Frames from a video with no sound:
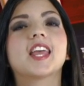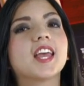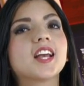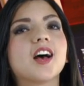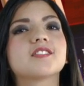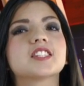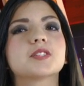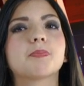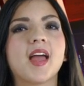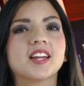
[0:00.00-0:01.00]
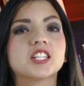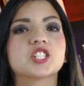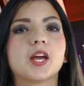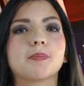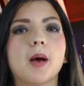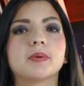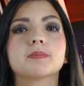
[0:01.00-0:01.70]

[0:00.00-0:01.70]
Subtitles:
king of Spanglish hip-hop